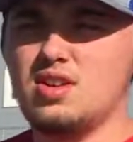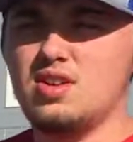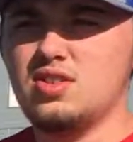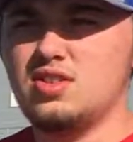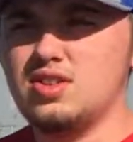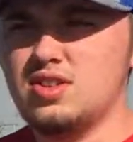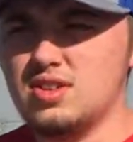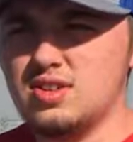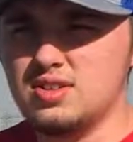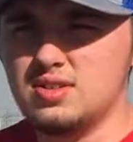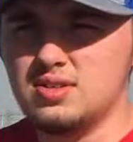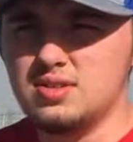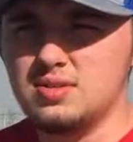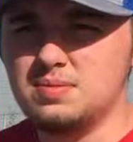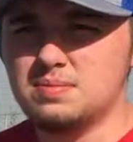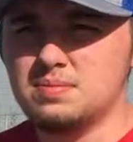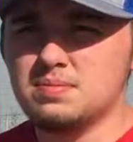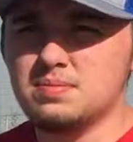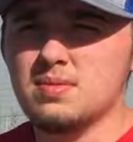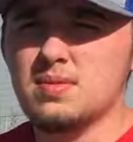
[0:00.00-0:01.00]
So,
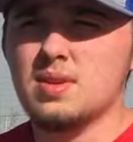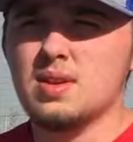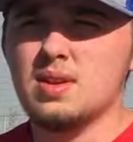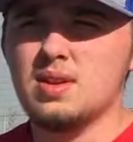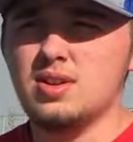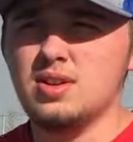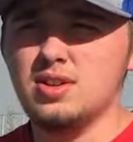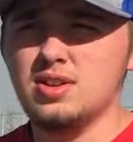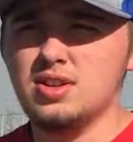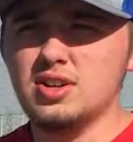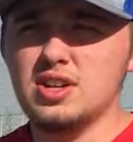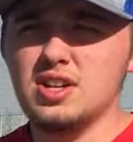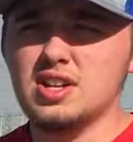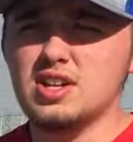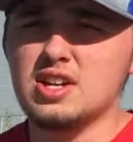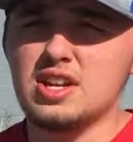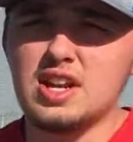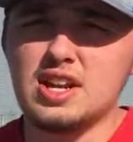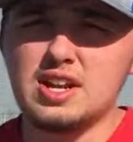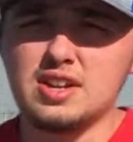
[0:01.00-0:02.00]
you're looking
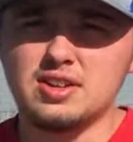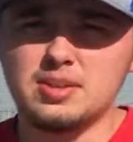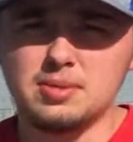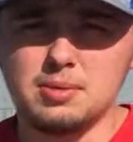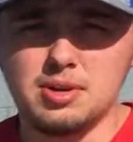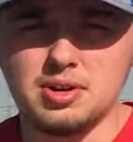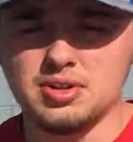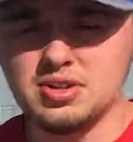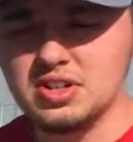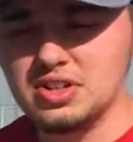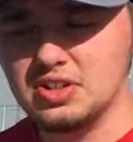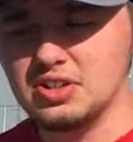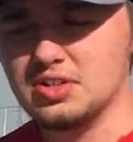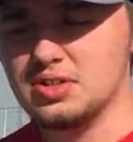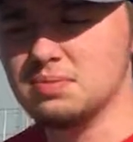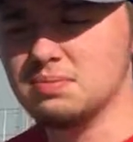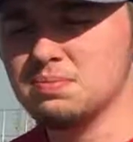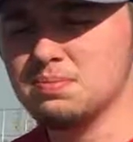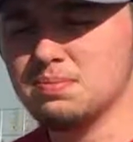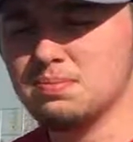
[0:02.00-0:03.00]
into getting some
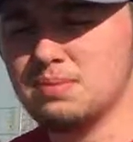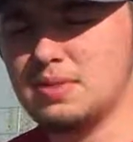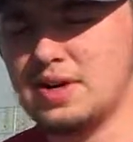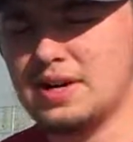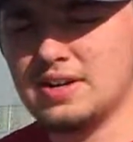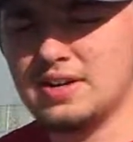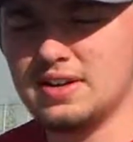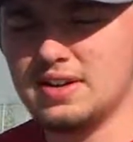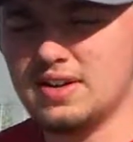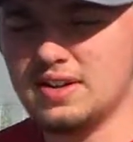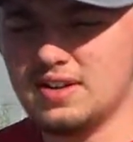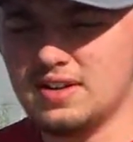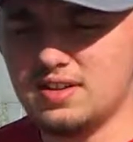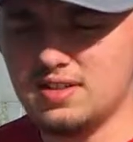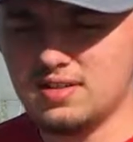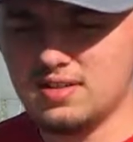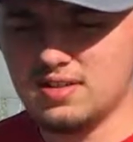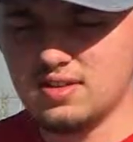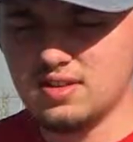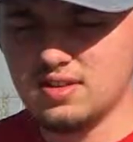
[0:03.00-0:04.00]
RCs, but
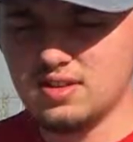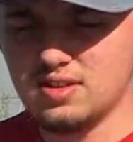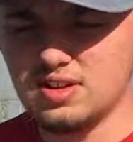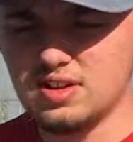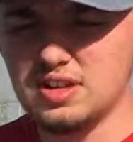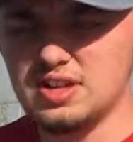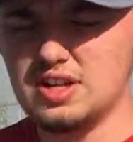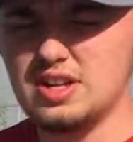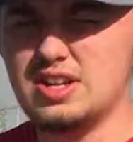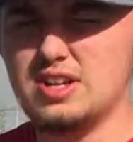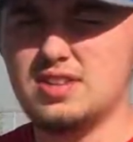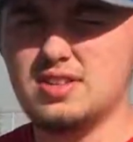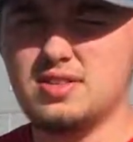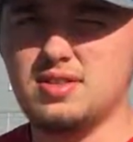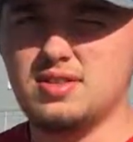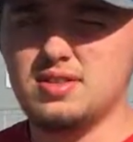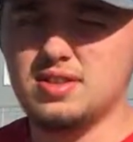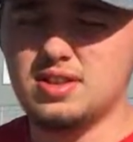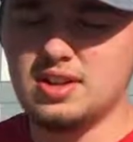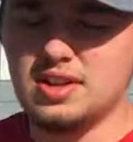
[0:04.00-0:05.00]

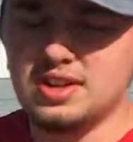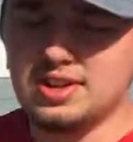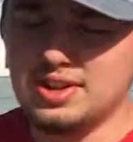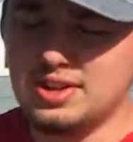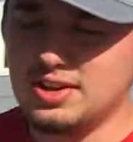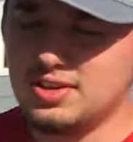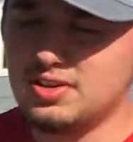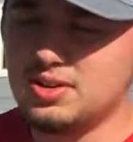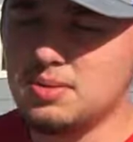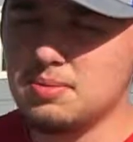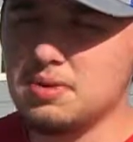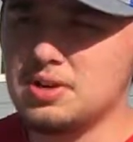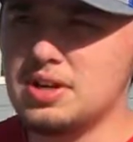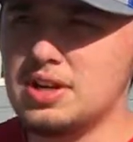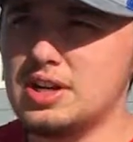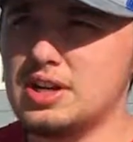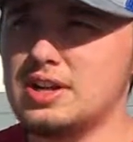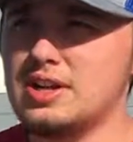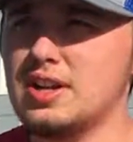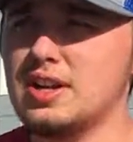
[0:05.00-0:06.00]
there's something
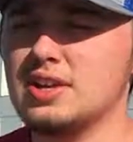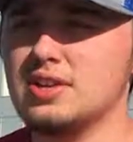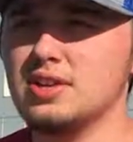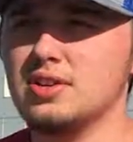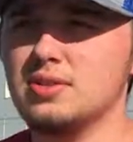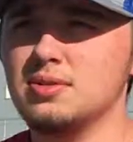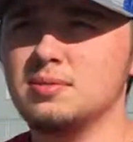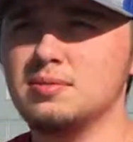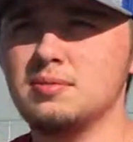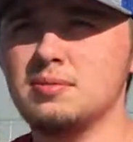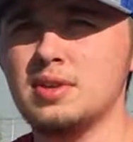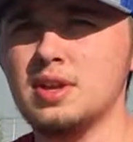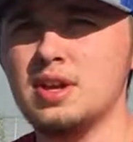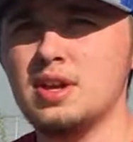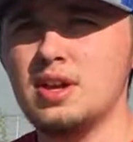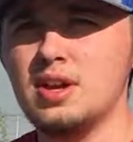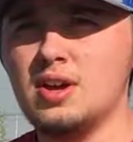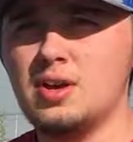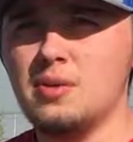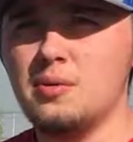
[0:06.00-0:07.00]
you need to take note.
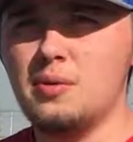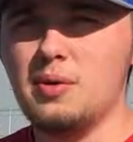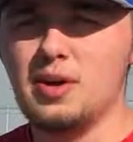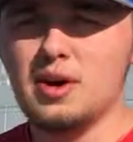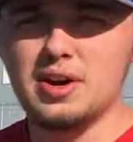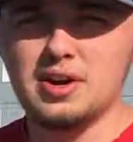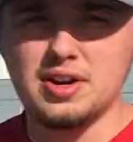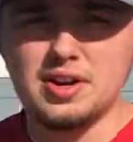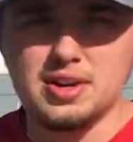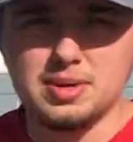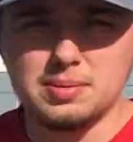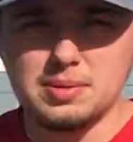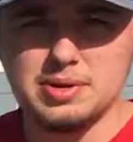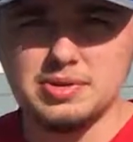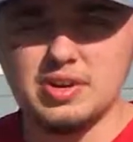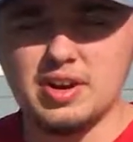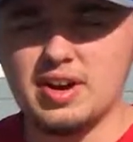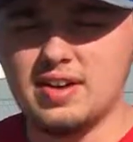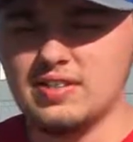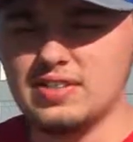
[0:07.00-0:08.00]
Where are you going to be
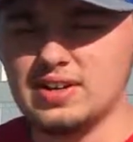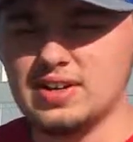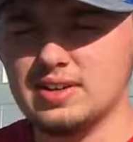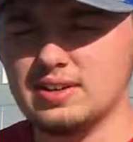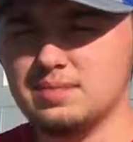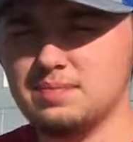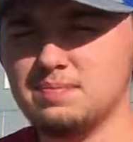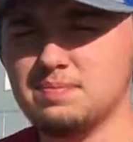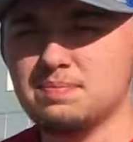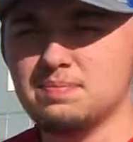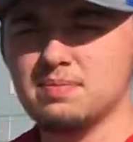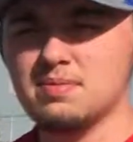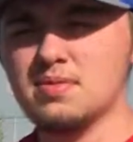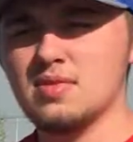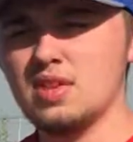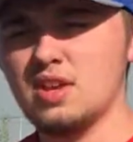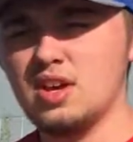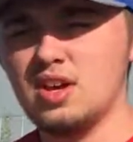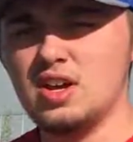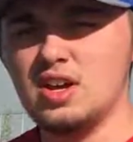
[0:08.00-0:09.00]
driving it?
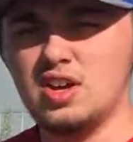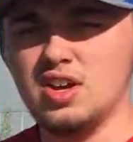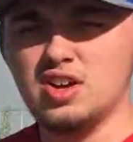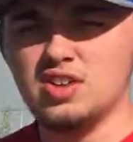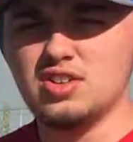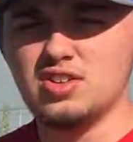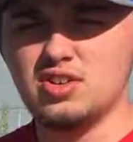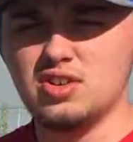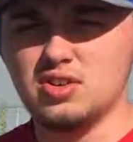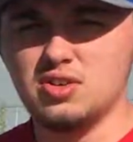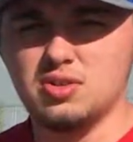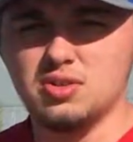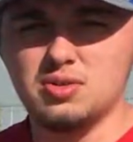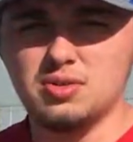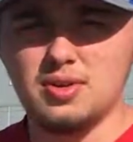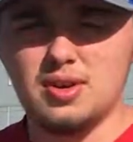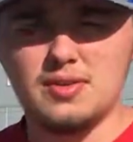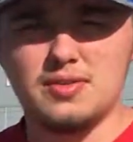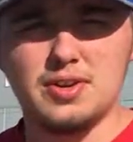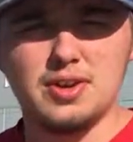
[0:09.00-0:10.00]

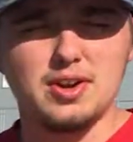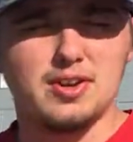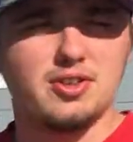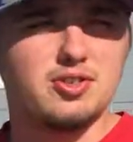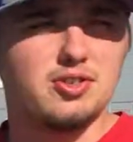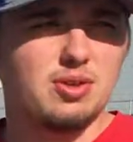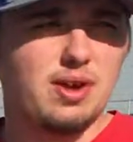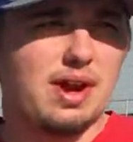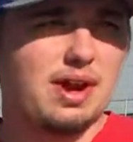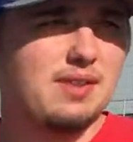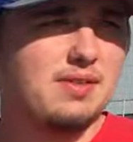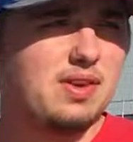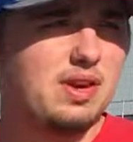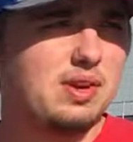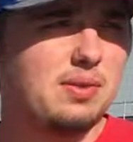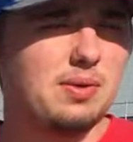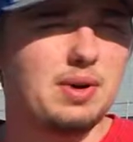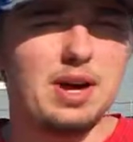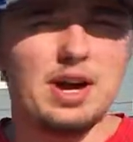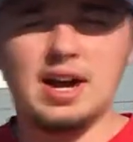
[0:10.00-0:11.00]
So, if you're driving it where